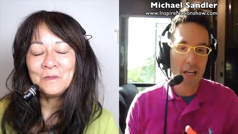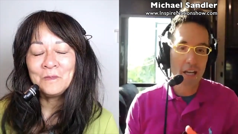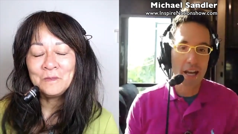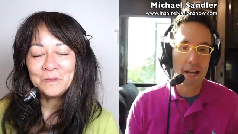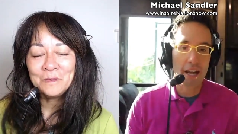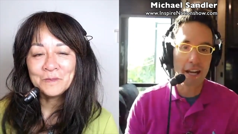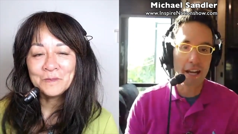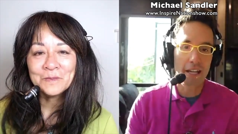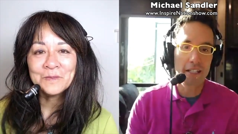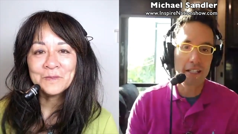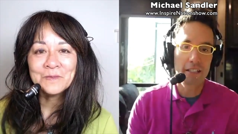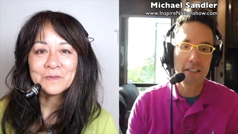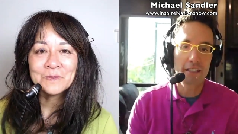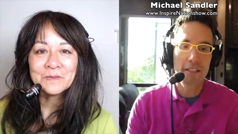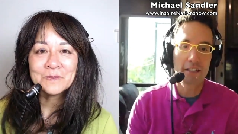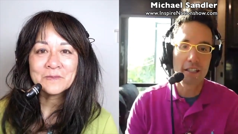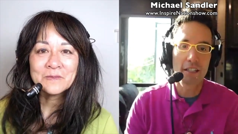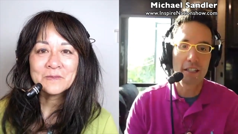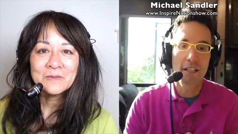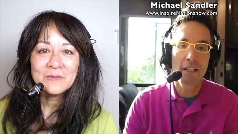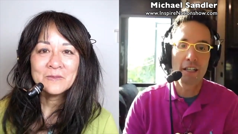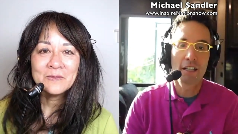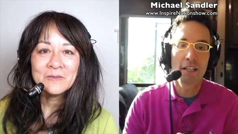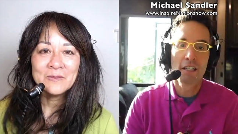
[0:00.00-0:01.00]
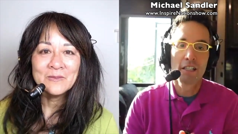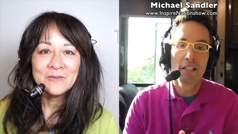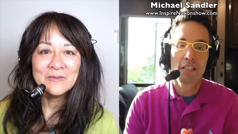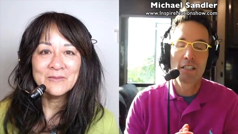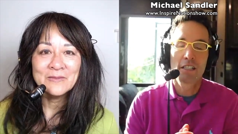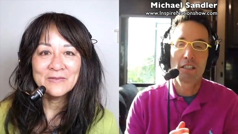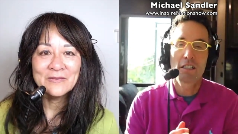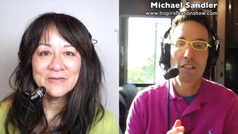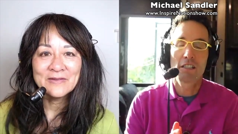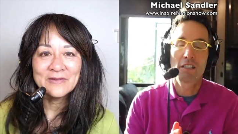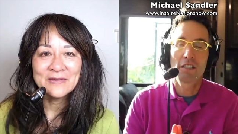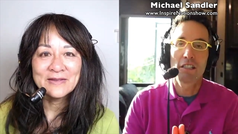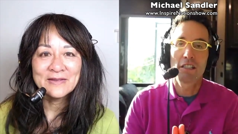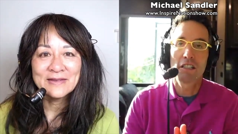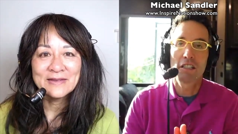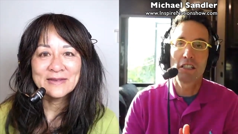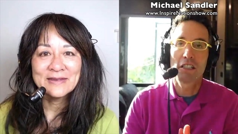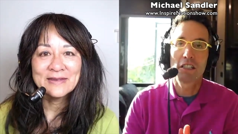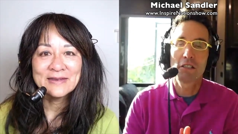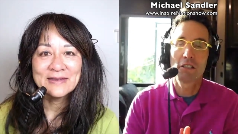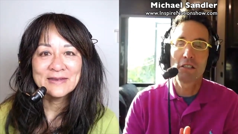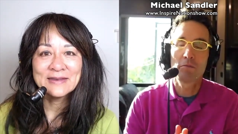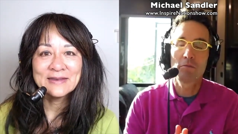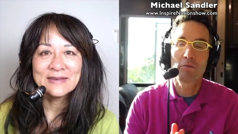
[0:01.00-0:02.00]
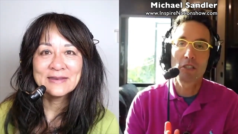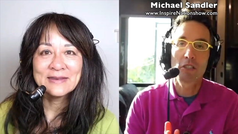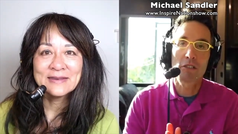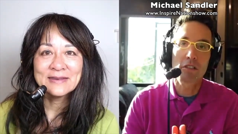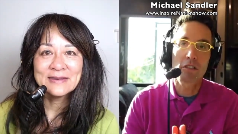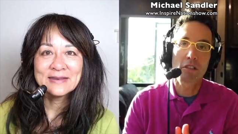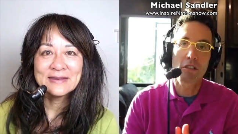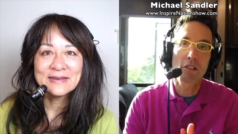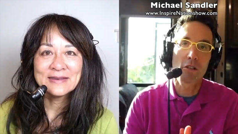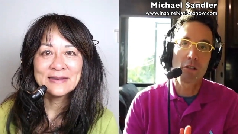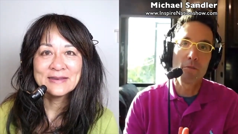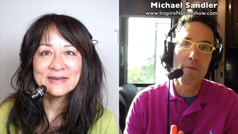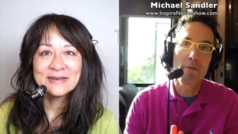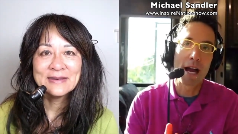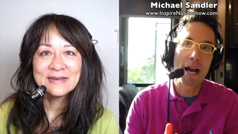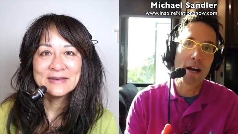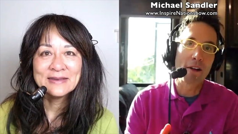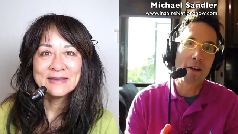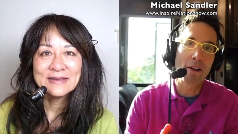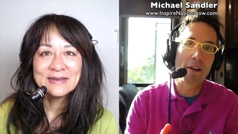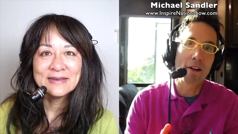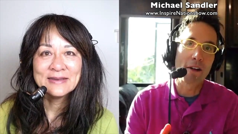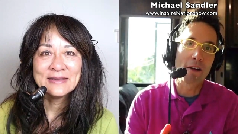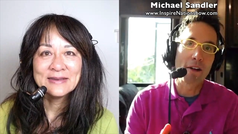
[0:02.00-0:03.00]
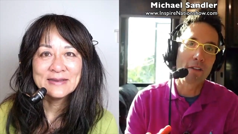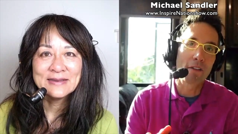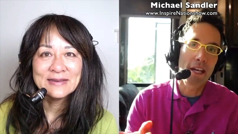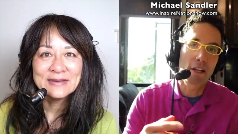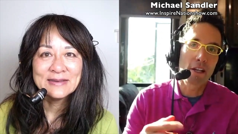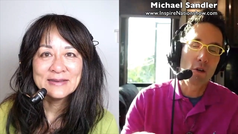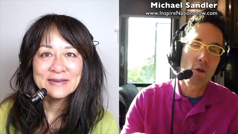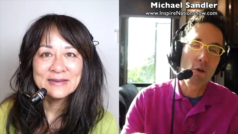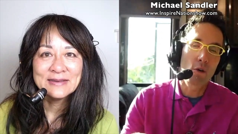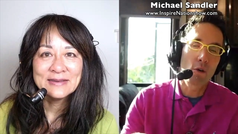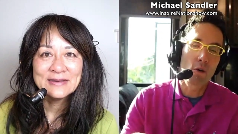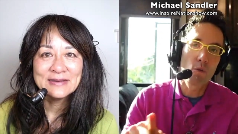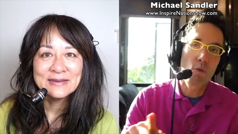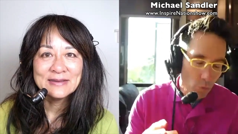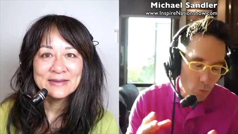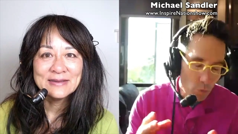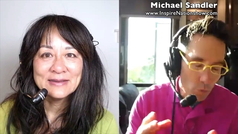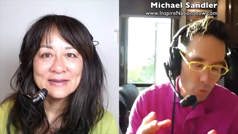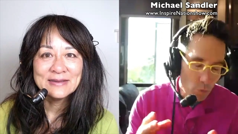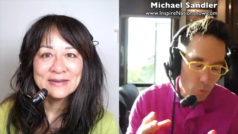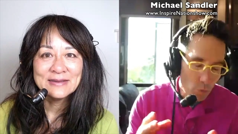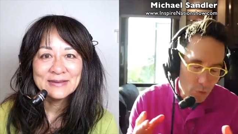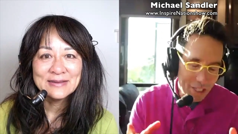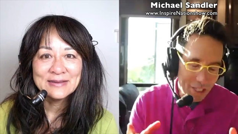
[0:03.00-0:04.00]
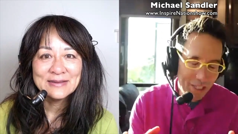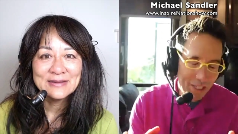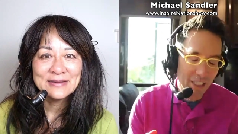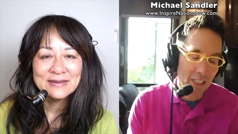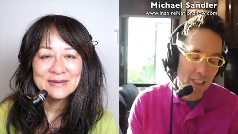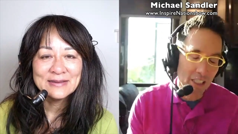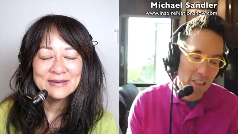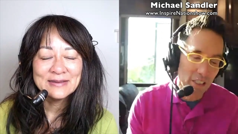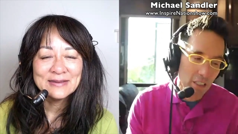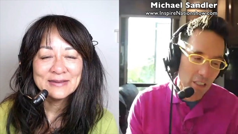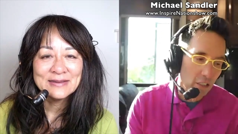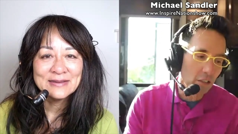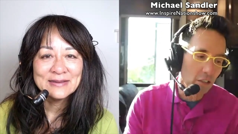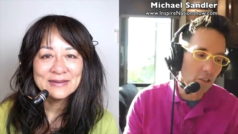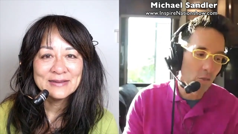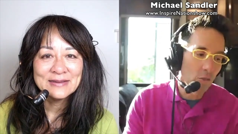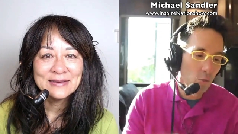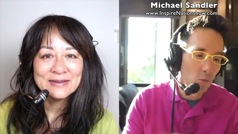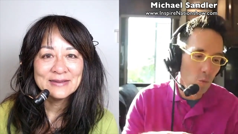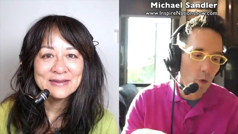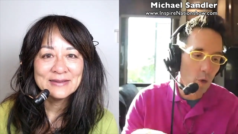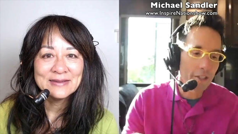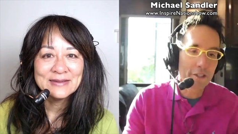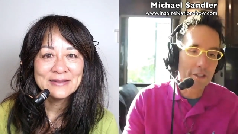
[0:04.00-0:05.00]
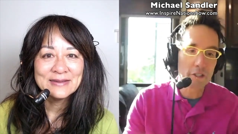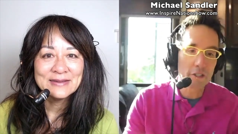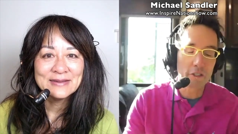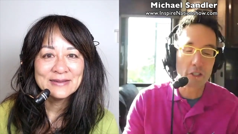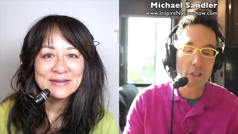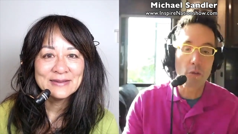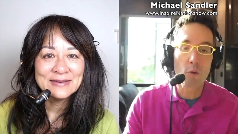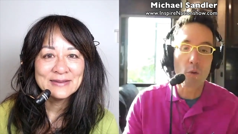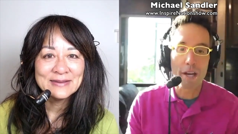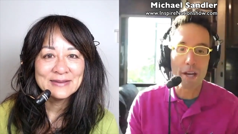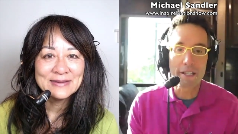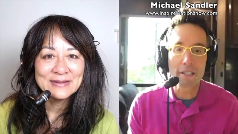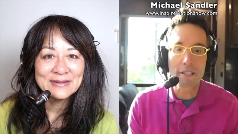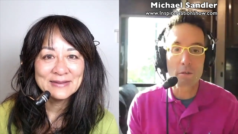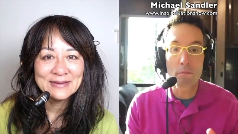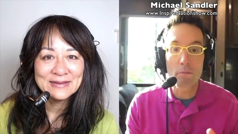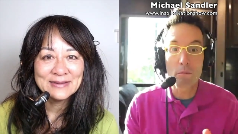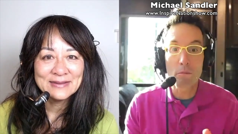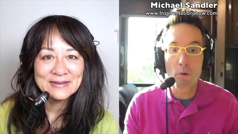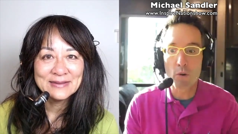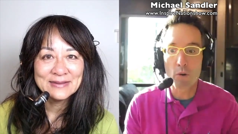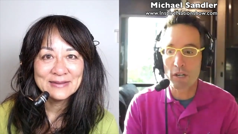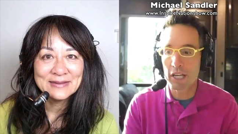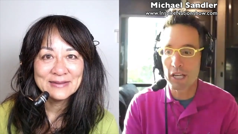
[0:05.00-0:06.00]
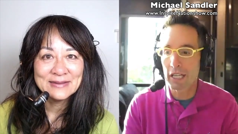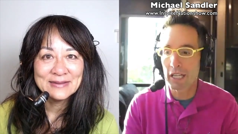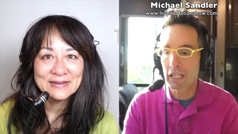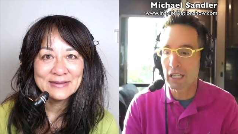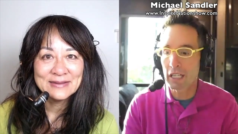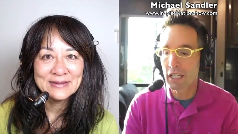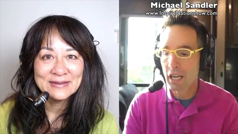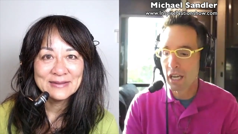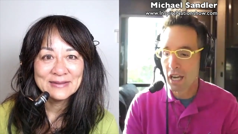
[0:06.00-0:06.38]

Speaker 1: and uh, um, there's a little mountain that I go up really little, once or twice a morning,